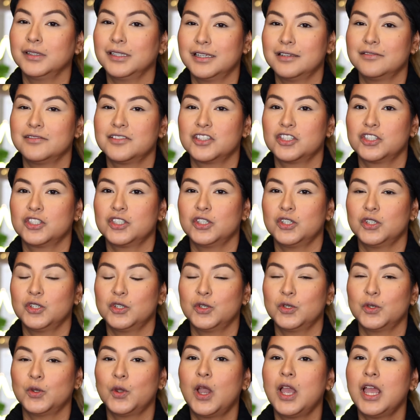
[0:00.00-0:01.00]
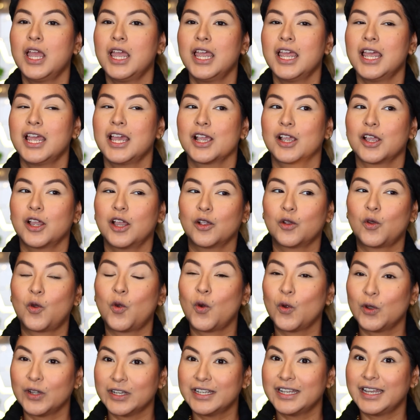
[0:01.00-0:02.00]
loves to
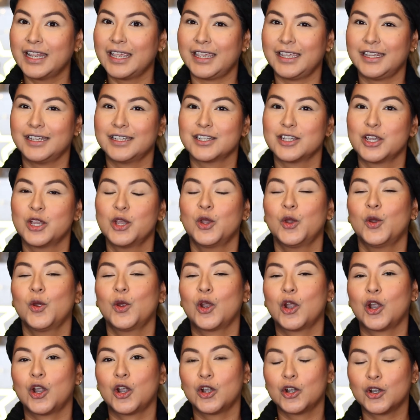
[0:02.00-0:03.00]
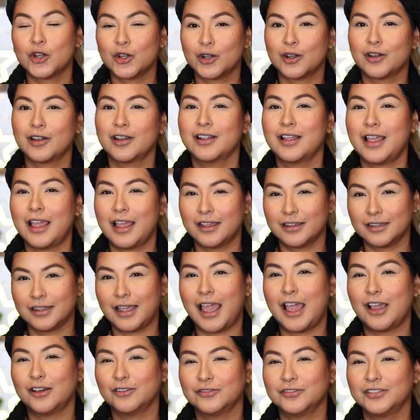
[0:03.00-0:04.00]
coordinate her
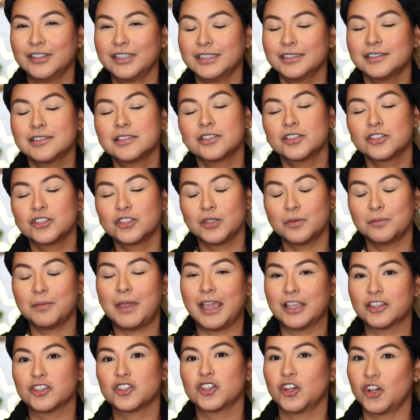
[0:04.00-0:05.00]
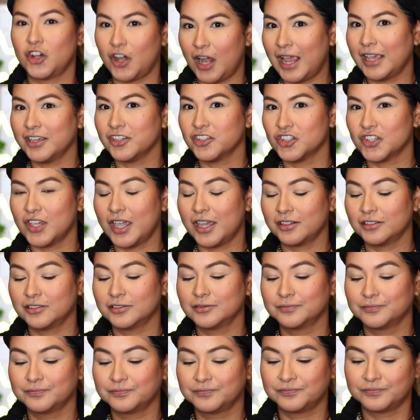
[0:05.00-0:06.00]
outfits to match her eyeshadow.
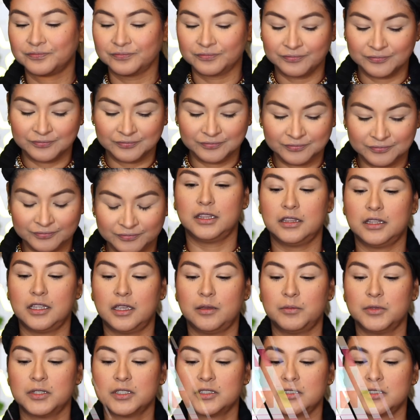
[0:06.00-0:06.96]
I'm going